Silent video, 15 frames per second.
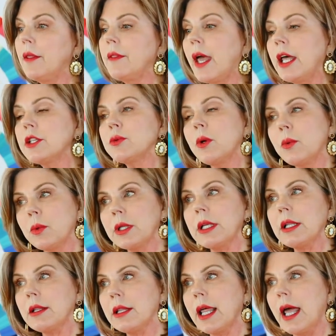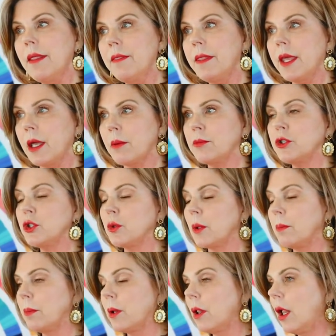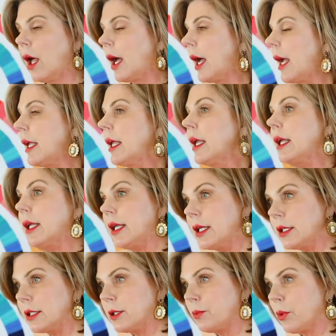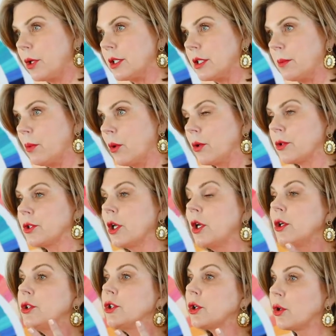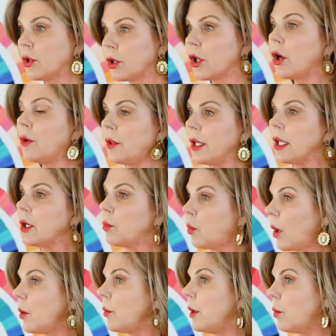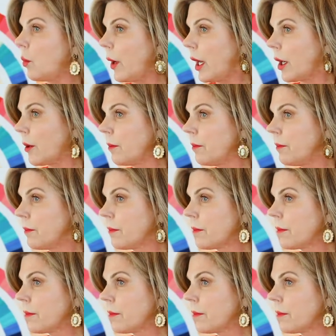And that's what really led them to apply Itten's principles to clothing and what we wear.